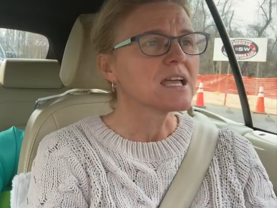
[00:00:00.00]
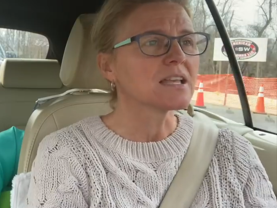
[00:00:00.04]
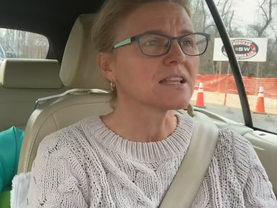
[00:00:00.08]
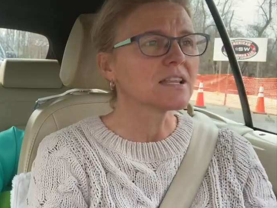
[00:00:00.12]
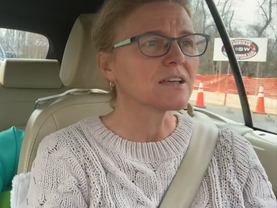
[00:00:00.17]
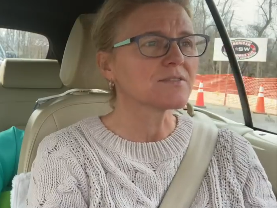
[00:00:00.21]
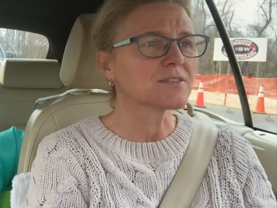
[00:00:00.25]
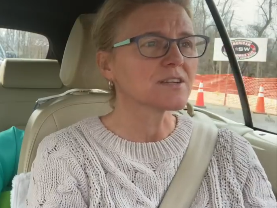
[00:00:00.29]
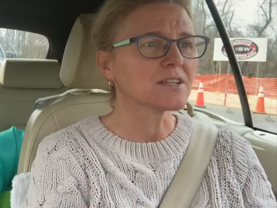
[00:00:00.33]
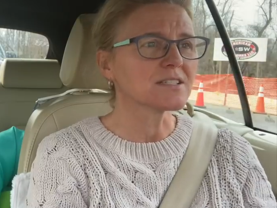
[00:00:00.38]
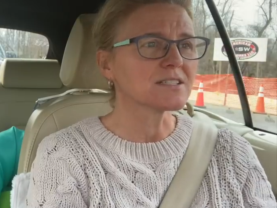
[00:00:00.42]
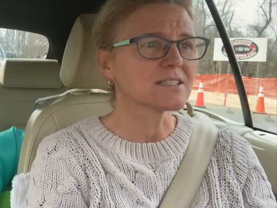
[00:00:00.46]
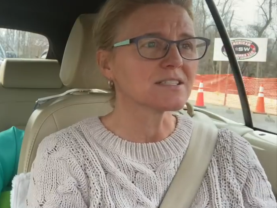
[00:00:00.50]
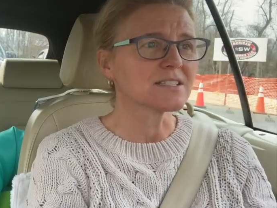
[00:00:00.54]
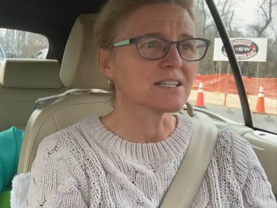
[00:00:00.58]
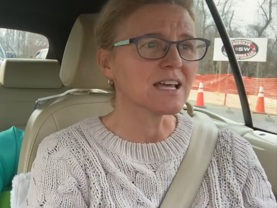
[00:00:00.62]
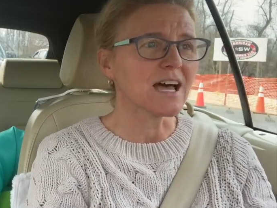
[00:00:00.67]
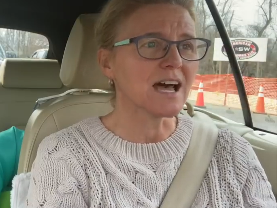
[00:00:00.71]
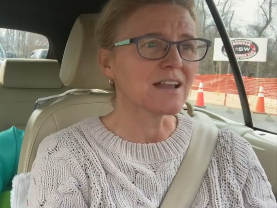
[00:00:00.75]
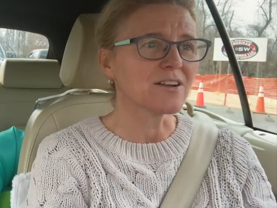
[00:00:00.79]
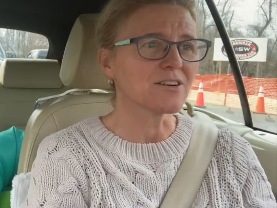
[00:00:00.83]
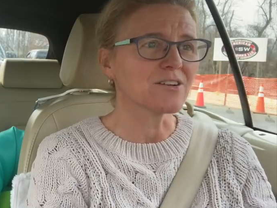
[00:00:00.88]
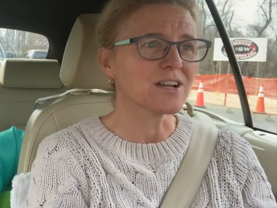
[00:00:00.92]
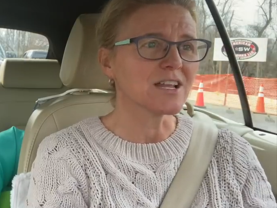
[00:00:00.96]
He left on
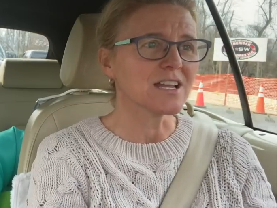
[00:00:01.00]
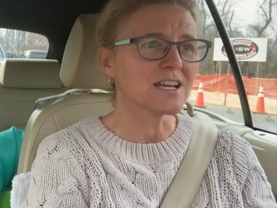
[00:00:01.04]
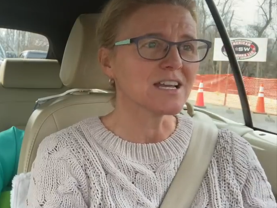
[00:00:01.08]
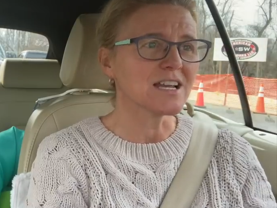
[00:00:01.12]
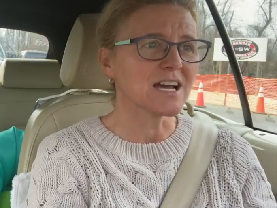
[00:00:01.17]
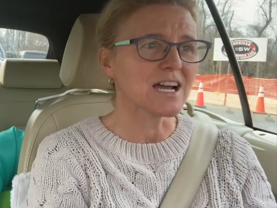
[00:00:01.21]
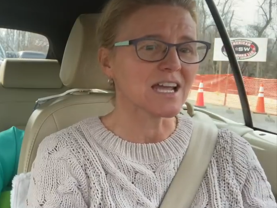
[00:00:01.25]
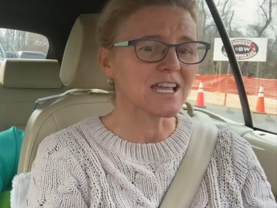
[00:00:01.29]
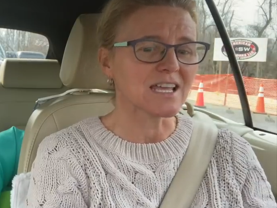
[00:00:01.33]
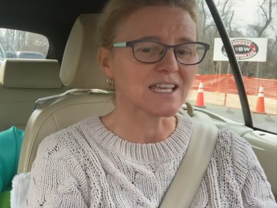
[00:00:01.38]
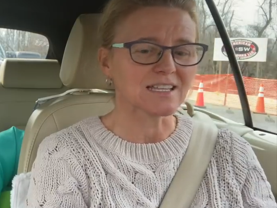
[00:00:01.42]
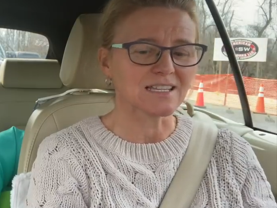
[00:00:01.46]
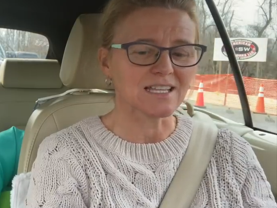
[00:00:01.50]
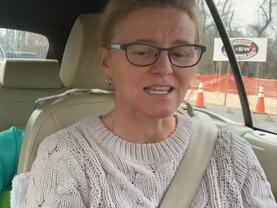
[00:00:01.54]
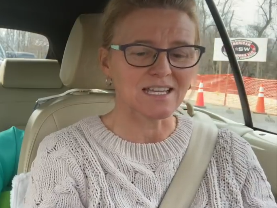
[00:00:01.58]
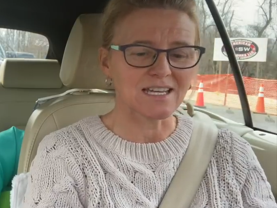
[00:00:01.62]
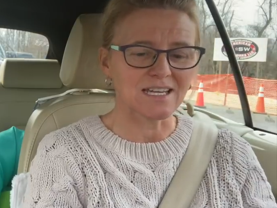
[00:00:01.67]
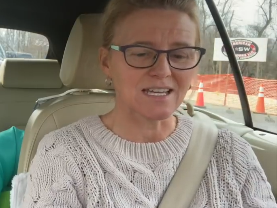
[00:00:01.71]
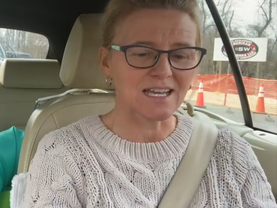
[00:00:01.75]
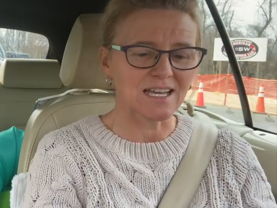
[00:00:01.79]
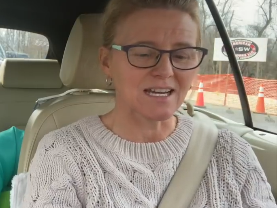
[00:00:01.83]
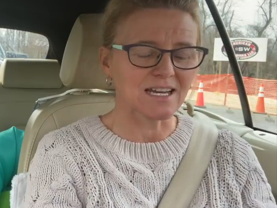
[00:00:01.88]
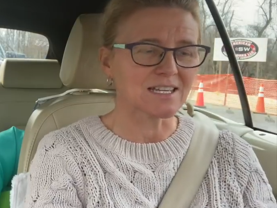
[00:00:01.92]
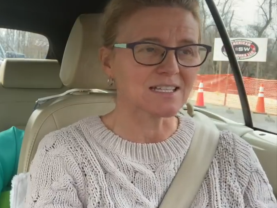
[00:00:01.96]
Saturday night,
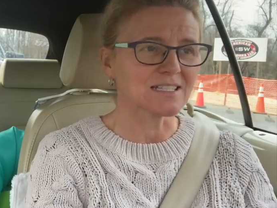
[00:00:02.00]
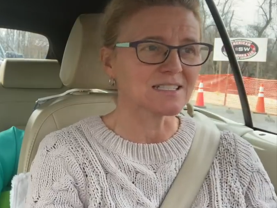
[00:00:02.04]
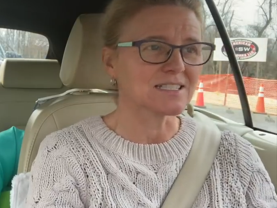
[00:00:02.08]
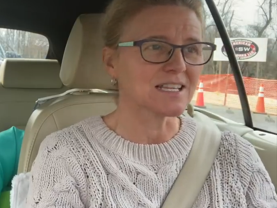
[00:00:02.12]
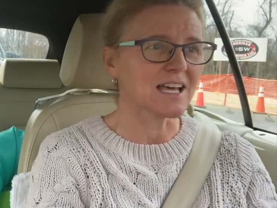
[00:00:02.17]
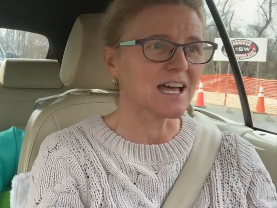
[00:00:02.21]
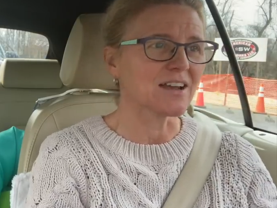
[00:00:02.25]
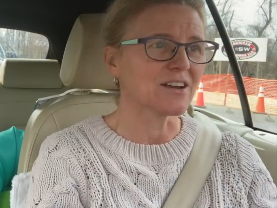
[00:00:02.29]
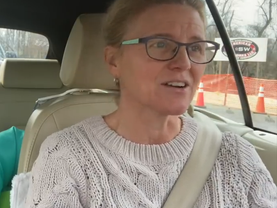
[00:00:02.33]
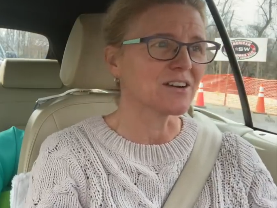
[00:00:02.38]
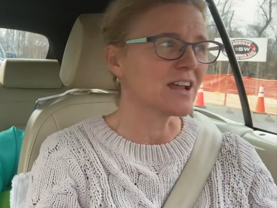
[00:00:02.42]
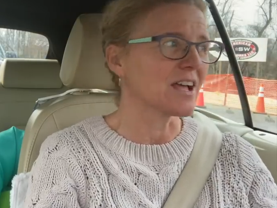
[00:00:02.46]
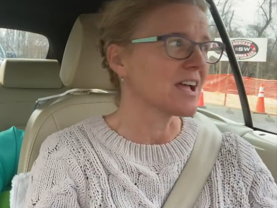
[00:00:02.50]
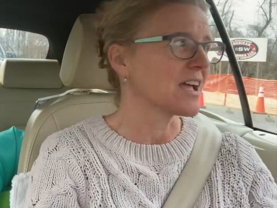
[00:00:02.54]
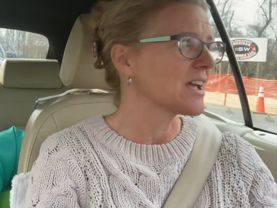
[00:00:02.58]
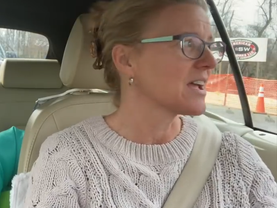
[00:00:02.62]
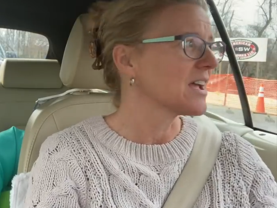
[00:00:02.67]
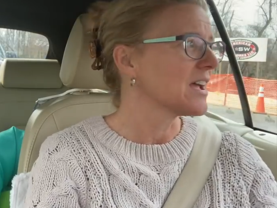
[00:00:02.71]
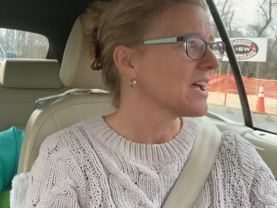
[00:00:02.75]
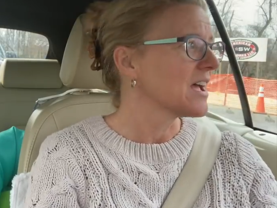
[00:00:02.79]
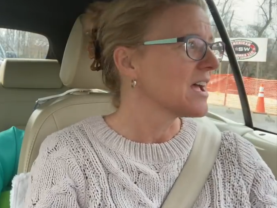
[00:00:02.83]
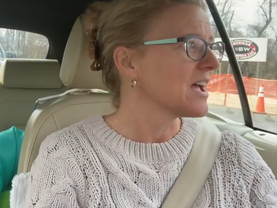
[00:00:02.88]
late night on Saturday.